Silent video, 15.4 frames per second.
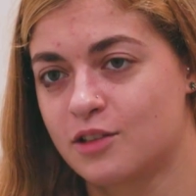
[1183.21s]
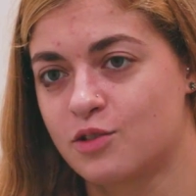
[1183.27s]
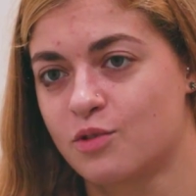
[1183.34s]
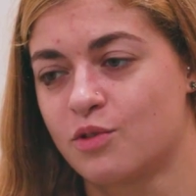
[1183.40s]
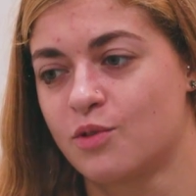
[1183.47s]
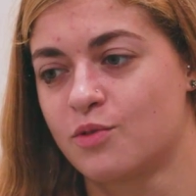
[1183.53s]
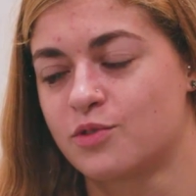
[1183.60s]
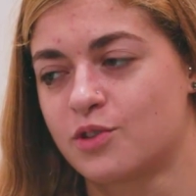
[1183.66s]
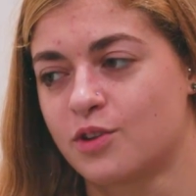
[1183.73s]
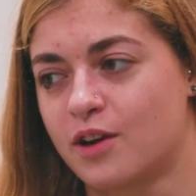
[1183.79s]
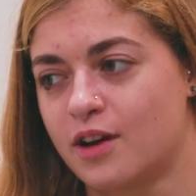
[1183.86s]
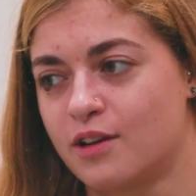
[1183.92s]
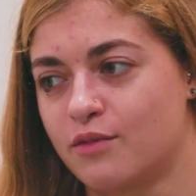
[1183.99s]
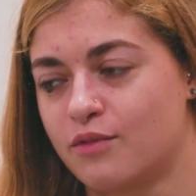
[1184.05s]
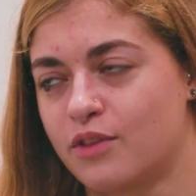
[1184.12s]
So those are
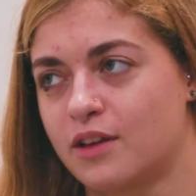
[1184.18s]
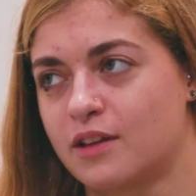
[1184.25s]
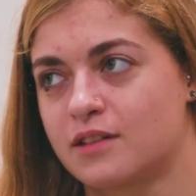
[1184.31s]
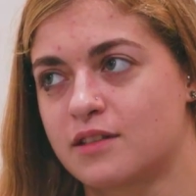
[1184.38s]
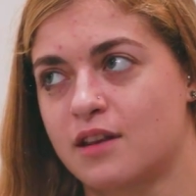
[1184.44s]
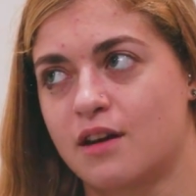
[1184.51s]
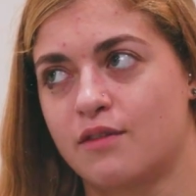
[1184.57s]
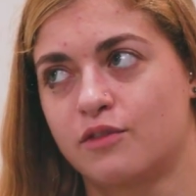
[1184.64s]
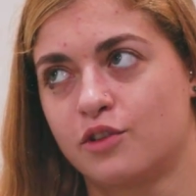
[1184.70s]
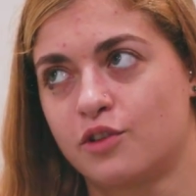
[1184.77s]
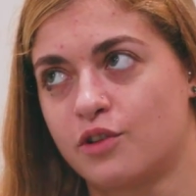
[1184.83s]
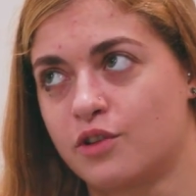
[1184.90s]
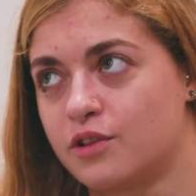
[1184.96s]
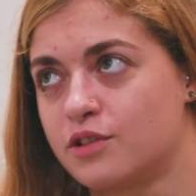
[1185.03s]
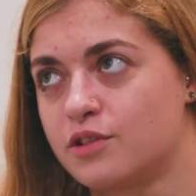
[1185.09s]
kind of things that I've
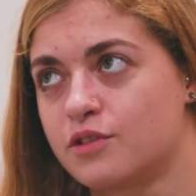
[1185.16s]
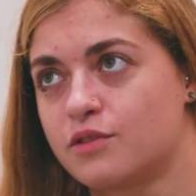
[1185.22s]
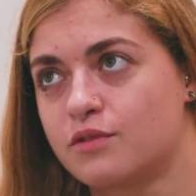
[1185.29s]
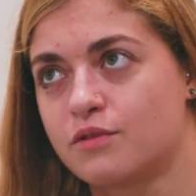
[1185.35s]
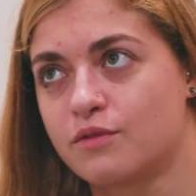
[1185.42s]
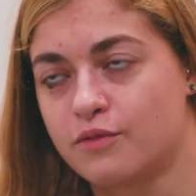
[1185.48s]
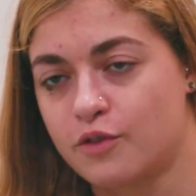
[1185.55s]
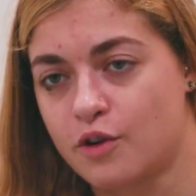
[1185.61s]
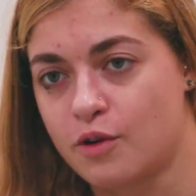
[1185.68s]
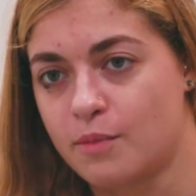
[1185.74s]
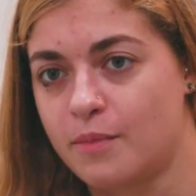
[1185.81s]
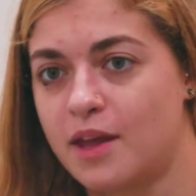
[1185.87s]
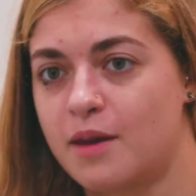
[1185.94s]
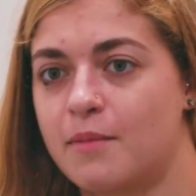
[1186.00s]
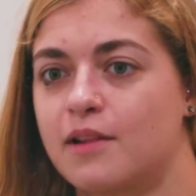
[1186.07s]
learned
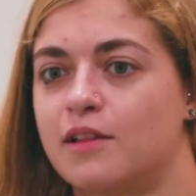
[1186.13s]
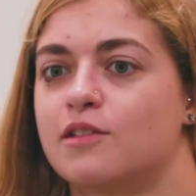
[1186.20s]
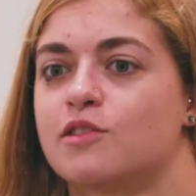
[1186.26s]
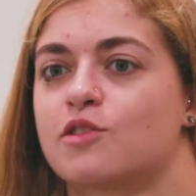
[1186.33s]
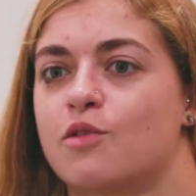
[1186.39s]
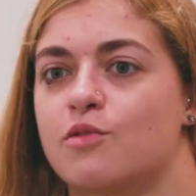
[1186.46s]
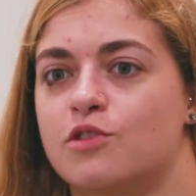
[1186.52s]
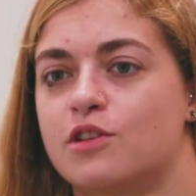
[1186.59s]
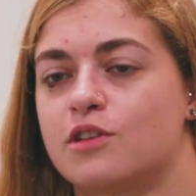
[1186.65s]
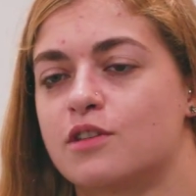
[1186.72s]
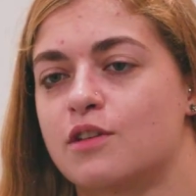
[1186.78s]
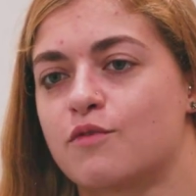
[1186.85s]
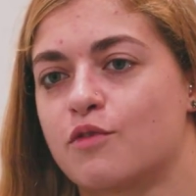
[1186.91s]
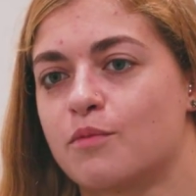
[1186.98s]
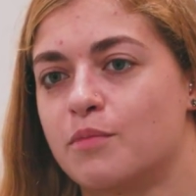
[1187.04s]
from hand balance
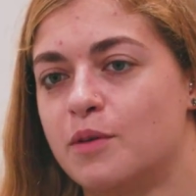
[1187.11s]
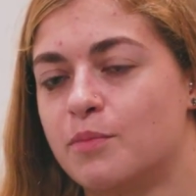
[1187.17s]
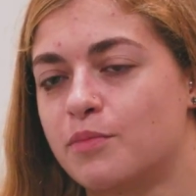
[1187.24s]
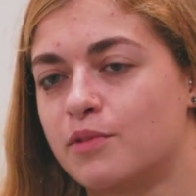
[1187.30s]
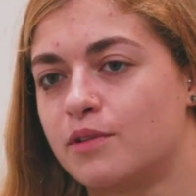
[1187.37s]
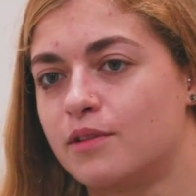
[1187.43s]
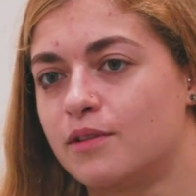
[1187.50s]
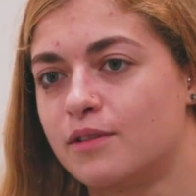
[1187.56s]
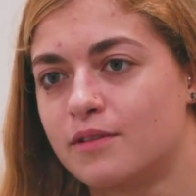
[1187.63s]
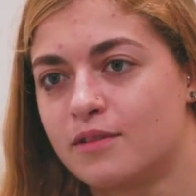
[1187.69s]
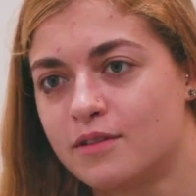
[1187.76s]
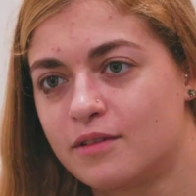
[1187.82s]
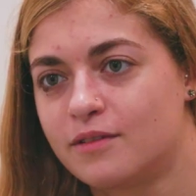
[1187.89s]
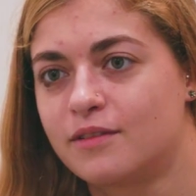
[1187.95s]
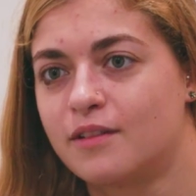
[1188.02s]
coaches and from people
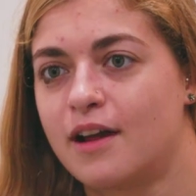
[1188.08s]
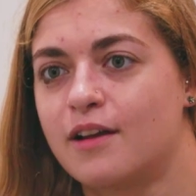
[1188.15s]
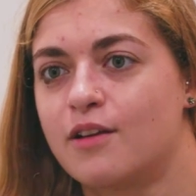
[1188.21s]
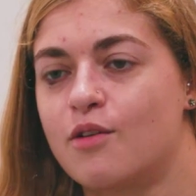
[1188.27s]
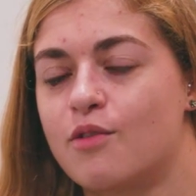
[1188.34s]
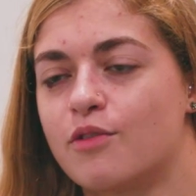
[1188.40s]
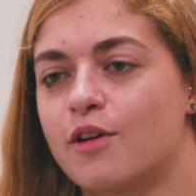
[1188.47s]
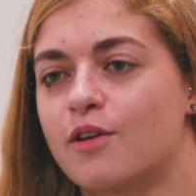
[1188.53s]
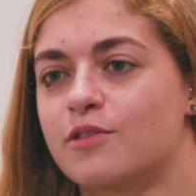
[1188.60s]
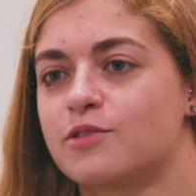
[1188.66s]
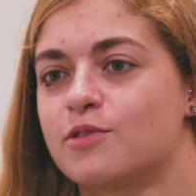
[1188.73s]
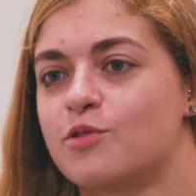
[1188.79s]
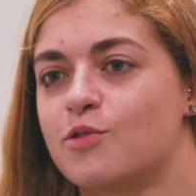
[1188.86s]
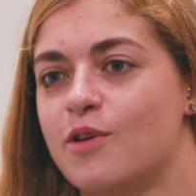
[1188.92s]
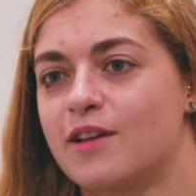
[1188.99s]
I know that
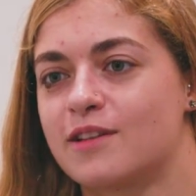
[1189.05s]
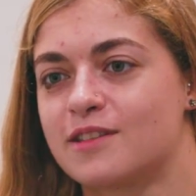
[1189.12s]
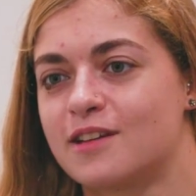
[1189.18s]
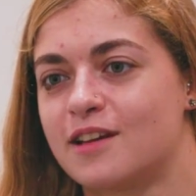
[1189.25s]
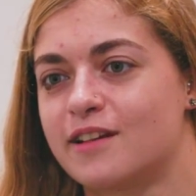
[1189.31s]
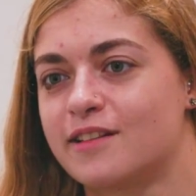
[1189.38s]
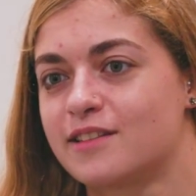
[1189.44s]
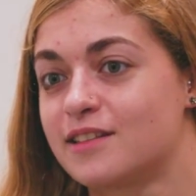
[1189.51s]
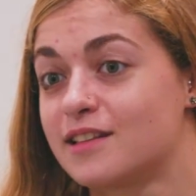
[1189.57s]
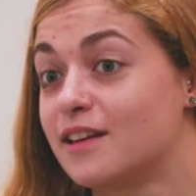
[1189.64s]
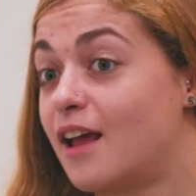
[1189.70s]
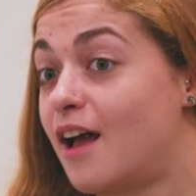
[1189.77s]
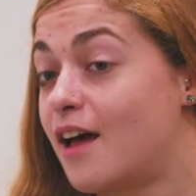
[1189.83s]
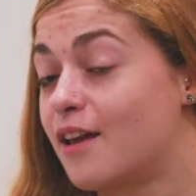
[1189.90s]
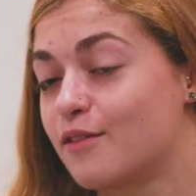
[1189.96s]
also do handstands,
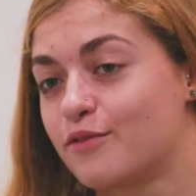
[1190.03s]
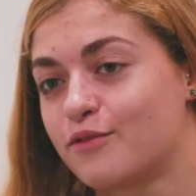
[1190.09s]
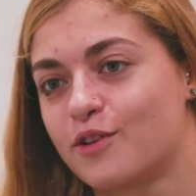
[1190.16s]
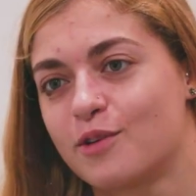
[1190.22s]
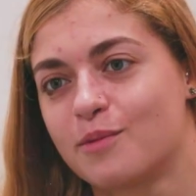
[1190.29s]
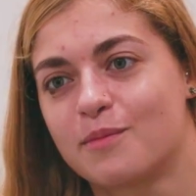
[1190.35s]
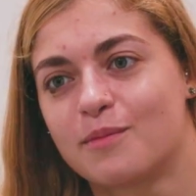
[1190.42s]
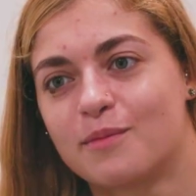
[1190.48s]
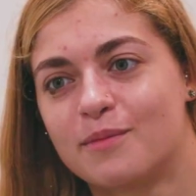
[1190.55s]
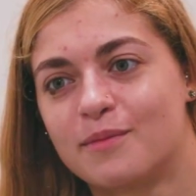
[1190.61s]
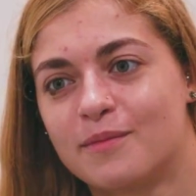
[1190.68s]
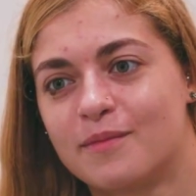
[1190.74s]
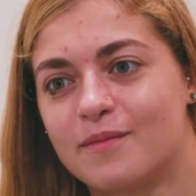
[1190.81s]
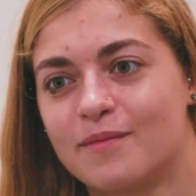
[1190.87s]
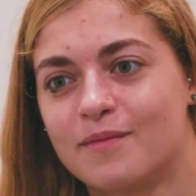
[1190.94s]
not from
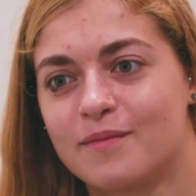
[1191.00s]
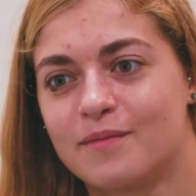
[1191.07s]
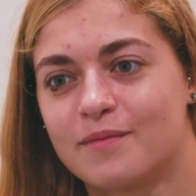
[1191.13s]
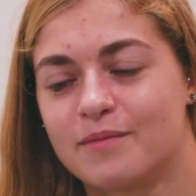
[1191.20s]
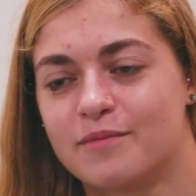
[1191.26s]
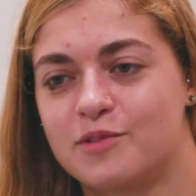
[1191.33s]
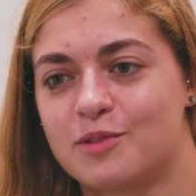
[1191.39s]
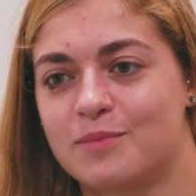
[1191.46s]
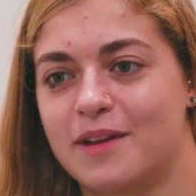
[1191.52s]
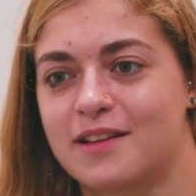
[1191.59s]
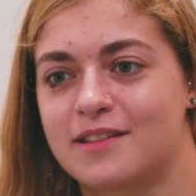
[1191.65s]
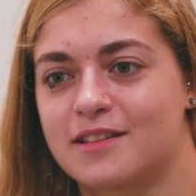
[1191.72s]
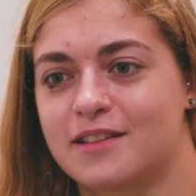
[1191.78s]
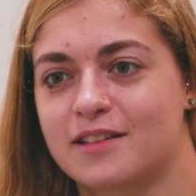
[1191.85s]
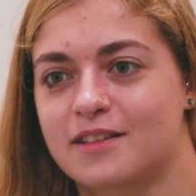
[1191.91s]

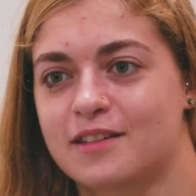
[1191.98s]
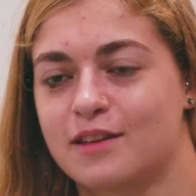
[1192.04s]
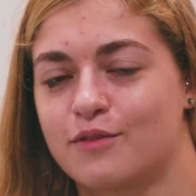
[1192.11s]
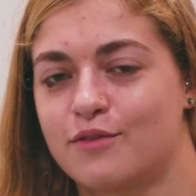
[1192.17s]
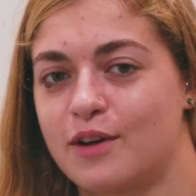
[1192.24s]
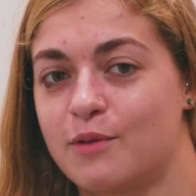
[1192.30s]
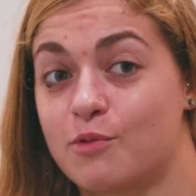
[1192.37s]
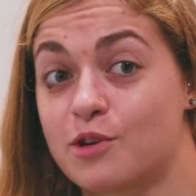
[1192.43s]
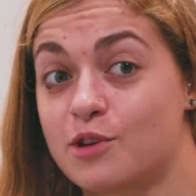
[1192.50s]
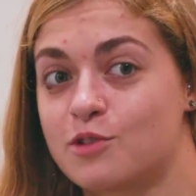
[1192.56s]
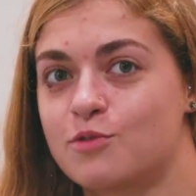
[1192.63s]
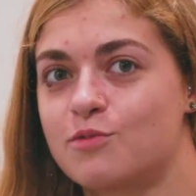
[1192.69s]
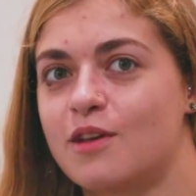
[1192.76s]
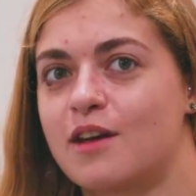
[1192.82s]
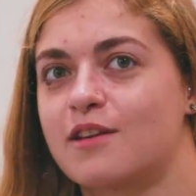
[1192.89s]
gymnastics. And if I were to
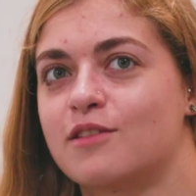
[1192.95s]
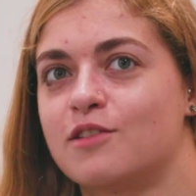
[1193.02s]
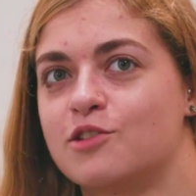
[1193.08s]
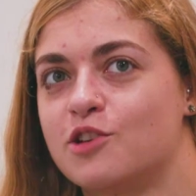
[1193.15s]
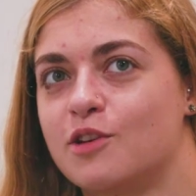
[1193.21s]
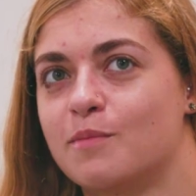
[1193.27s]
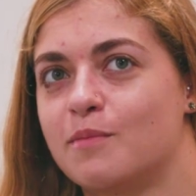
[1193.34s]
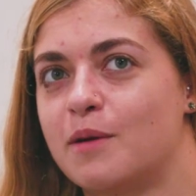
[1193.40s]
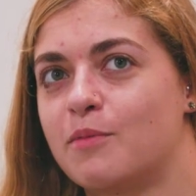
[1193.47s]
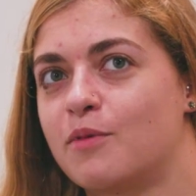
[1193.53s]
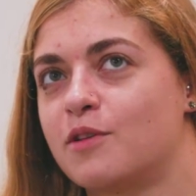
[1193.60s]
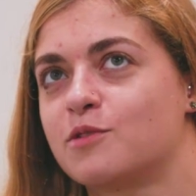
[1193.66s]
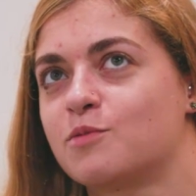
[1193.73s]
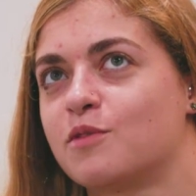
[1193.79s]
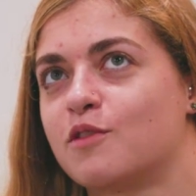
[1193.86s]
do that in the gym, my
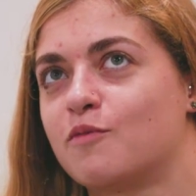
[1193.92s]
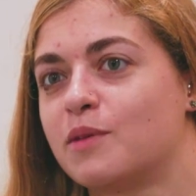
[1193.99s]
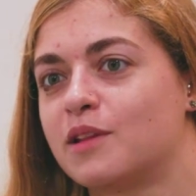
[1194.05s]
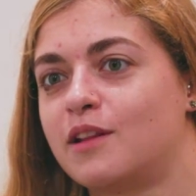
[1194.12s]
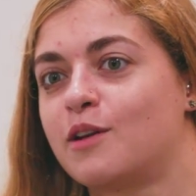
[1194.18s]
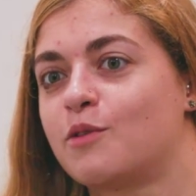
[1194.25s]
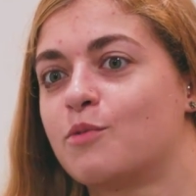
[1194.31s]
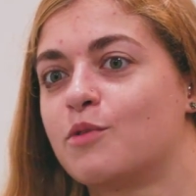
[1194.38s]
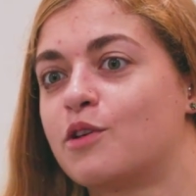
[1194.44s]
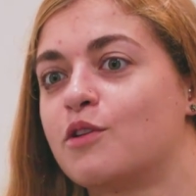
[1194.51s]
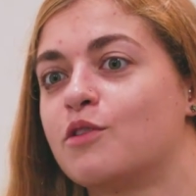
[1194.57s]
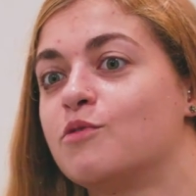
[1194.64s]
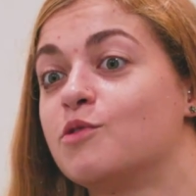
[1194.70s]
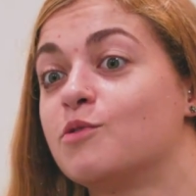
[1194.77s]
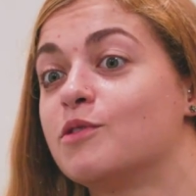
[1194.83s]
boss would have been like, what are
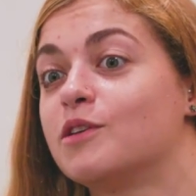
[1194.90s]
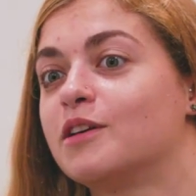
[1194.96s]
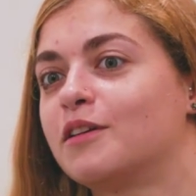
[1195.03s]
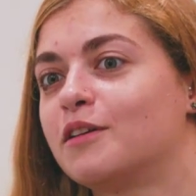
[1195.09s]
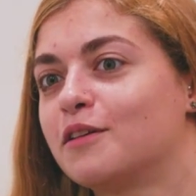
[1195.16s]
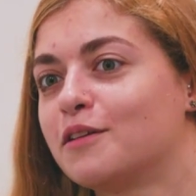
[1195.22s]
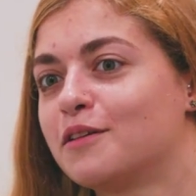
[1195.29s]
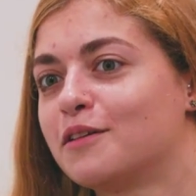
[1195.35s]
you doing?